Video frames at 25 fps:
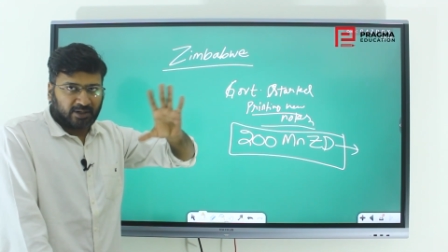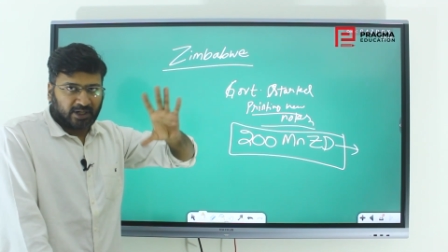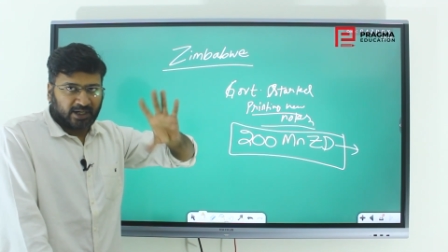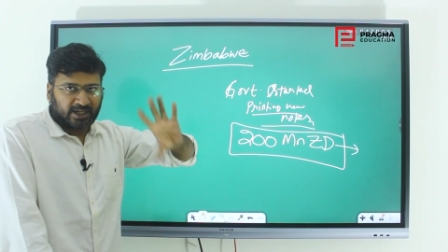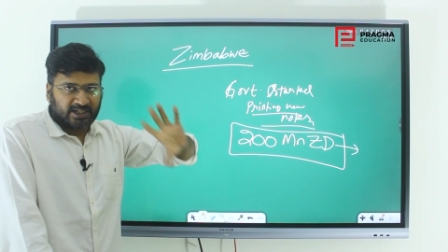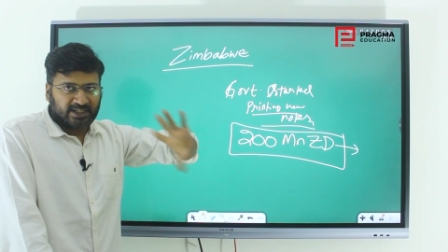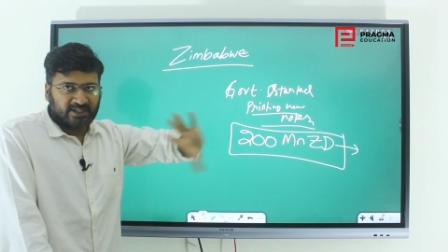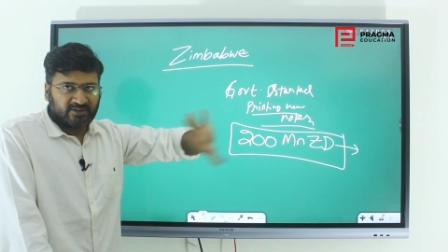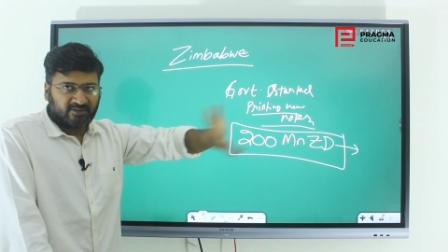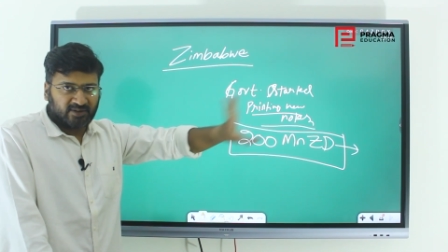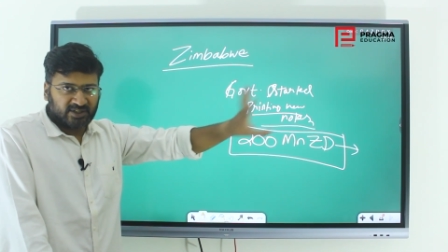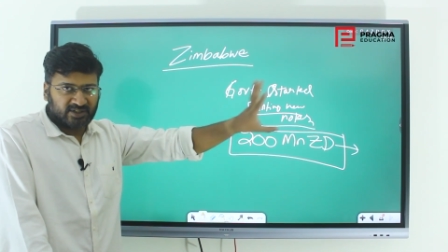
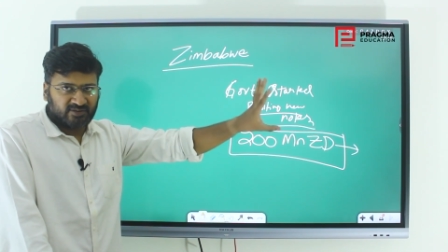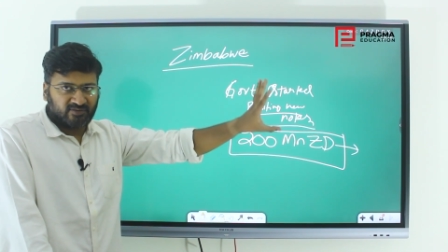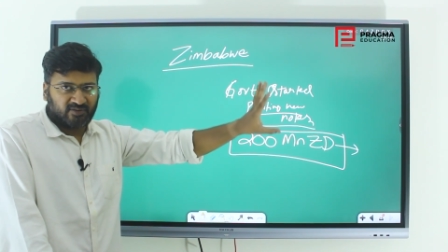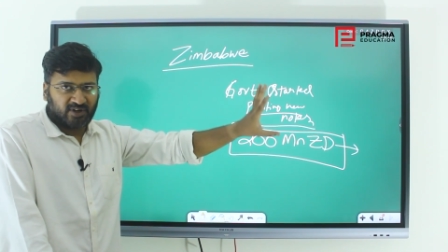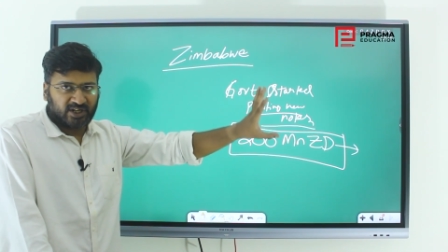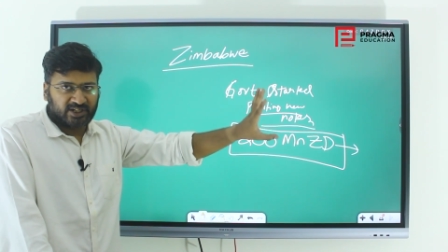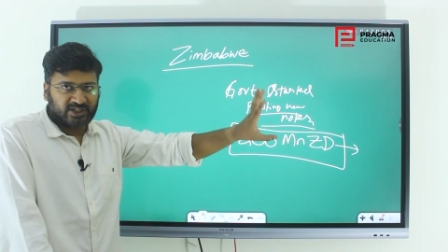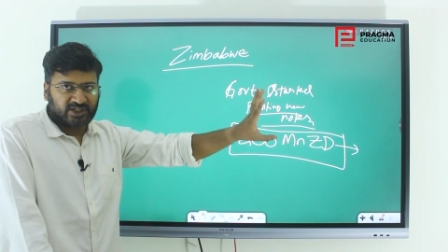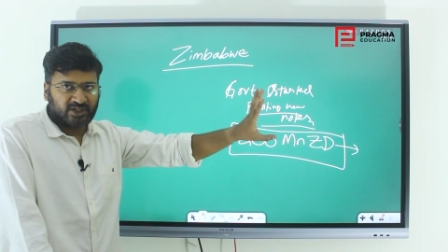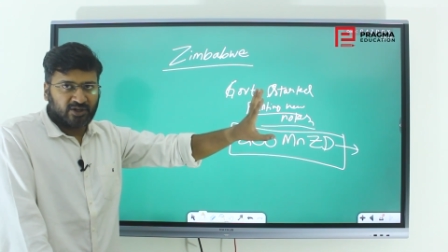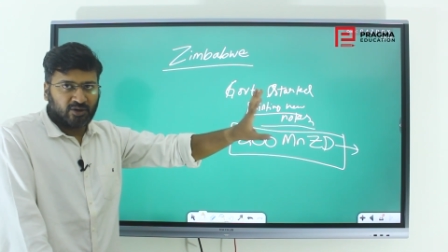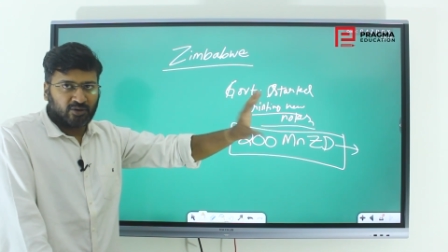currency was
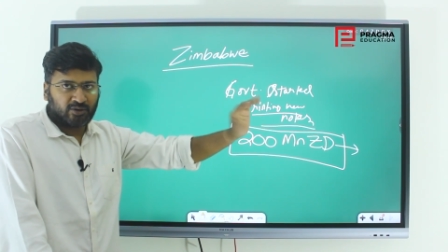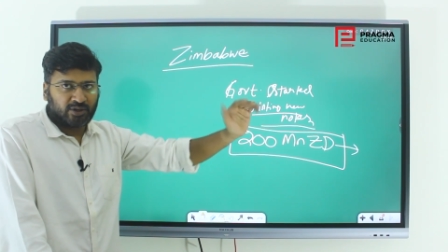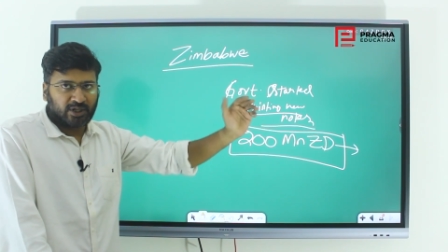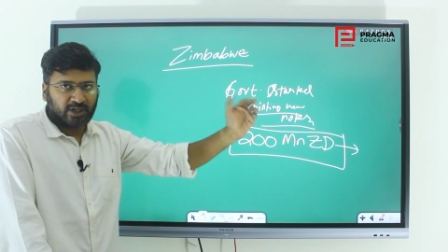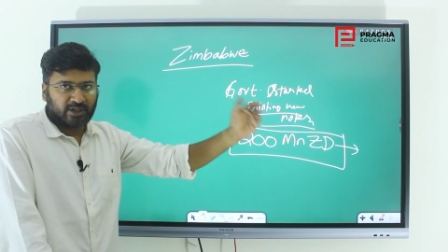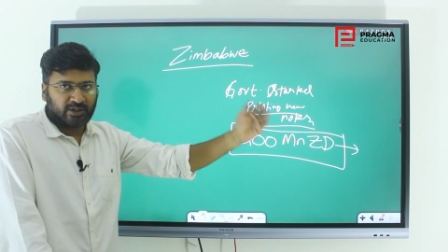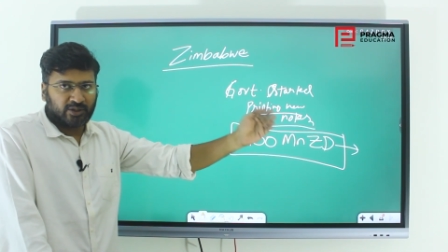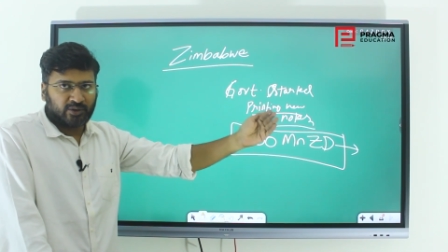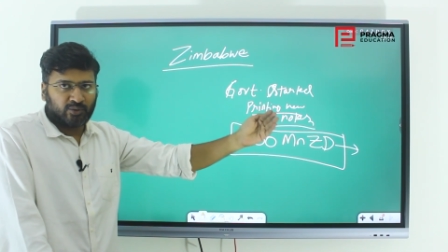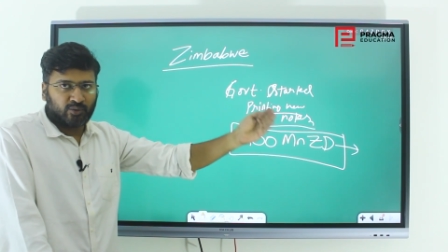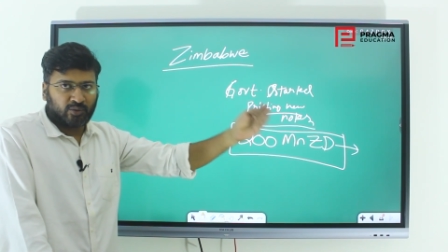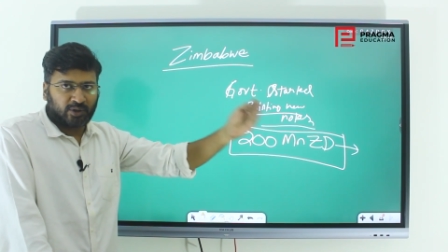flushed out
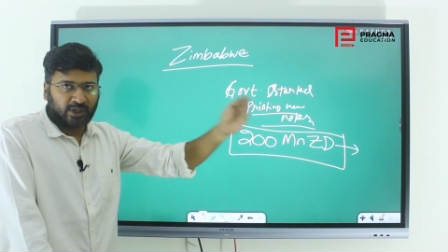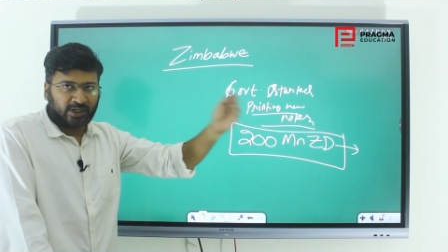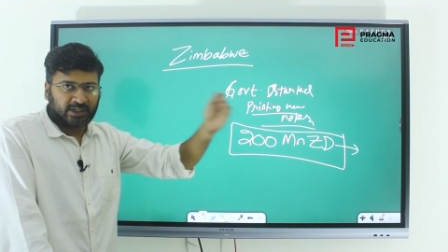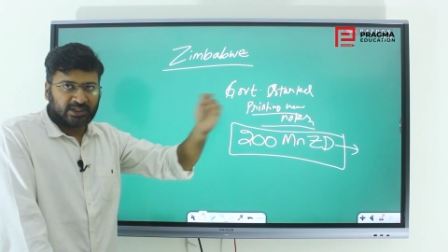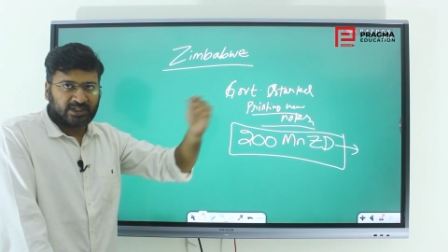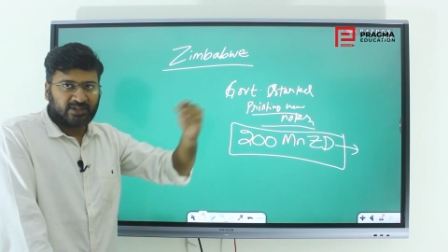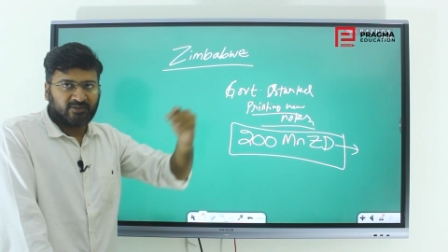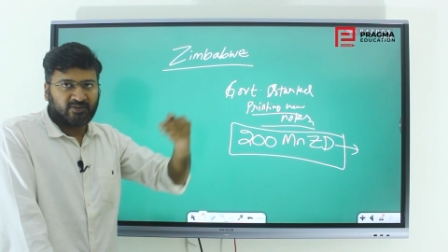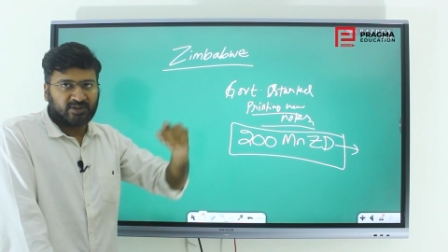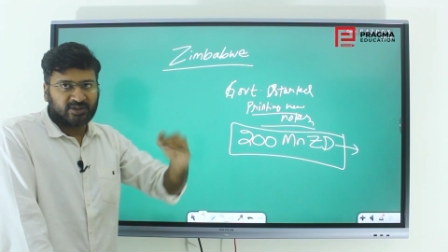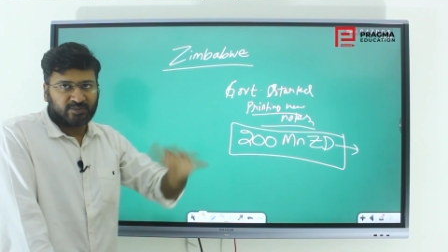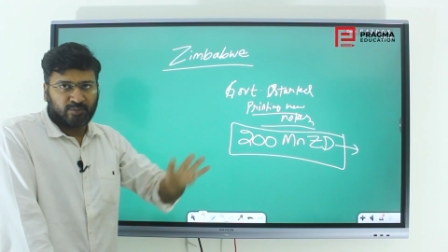and new
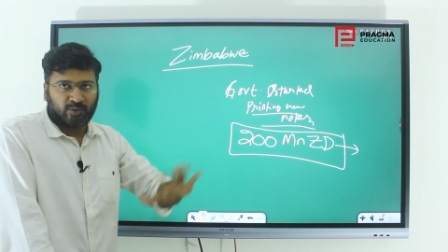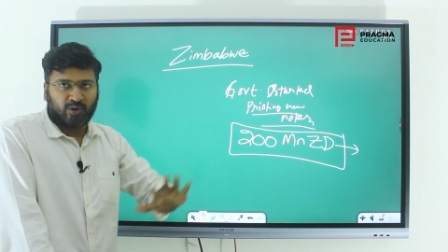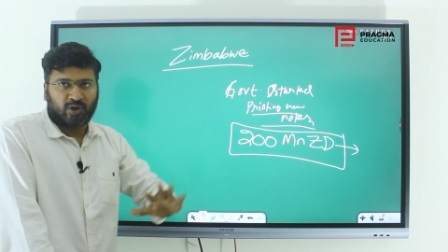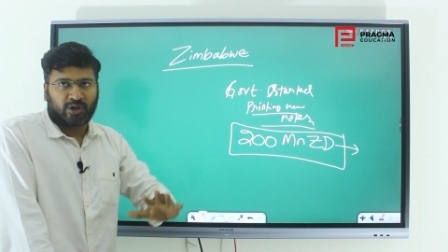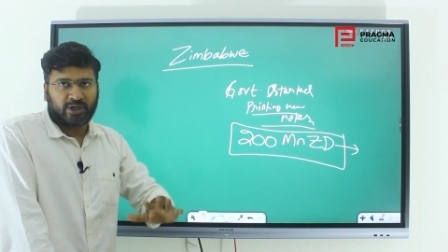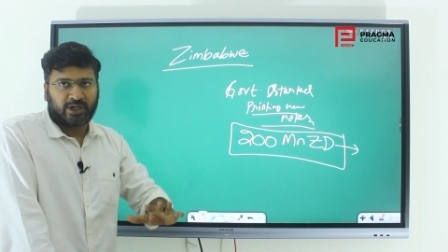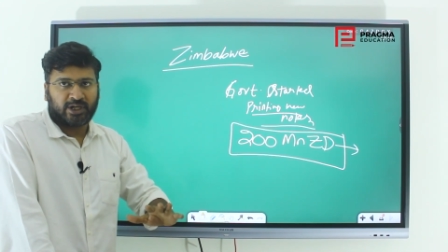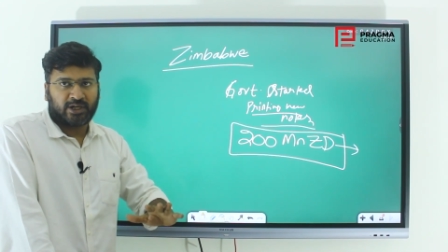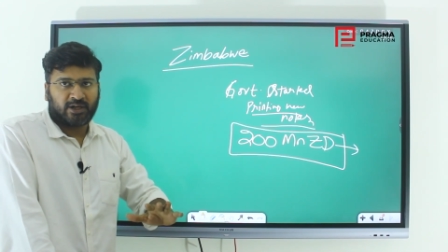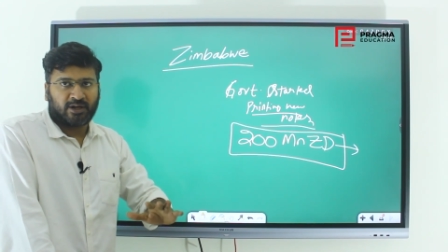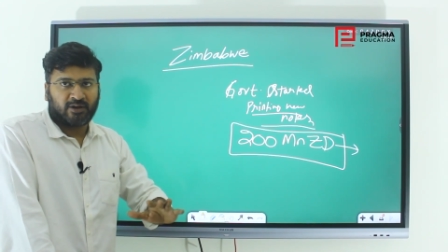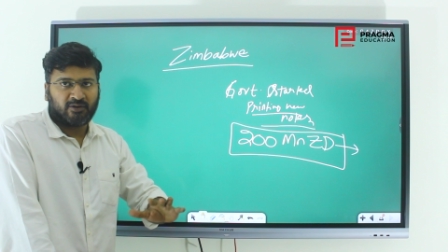currency was
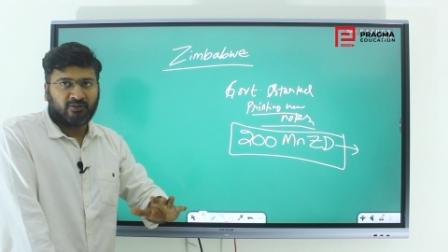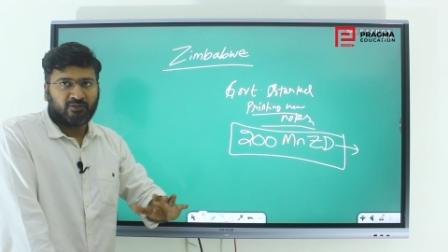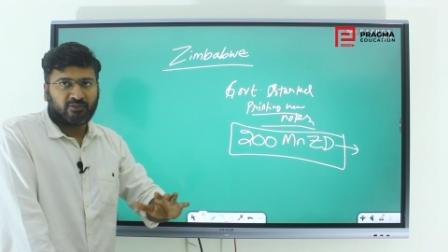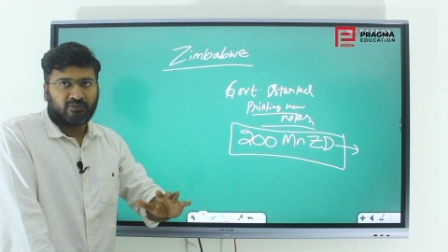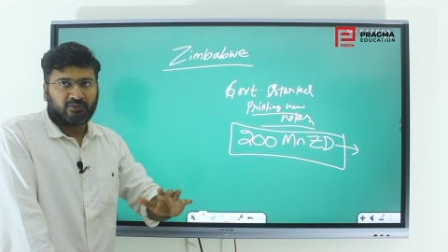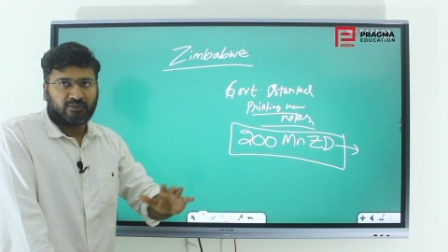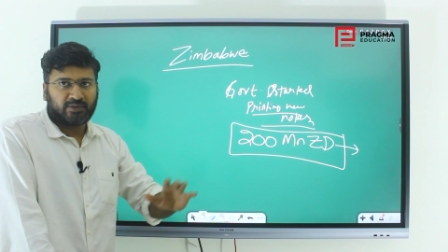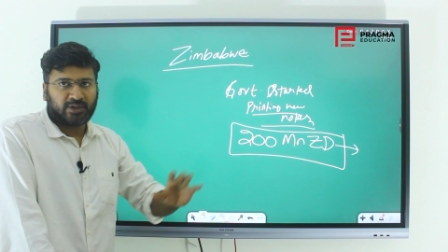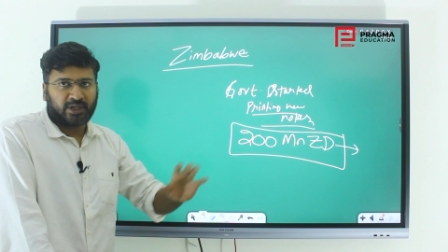brought in now,